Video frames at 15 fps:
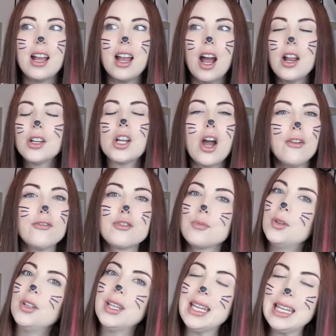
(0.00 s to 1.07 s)

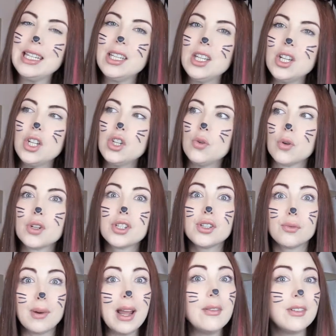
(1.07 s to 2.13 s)
uncomfortable in your
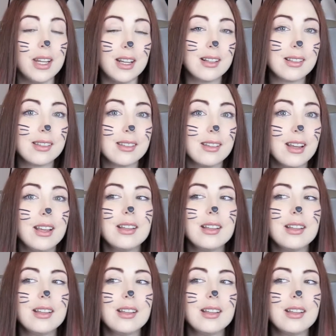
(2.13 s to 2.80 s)
surroundings.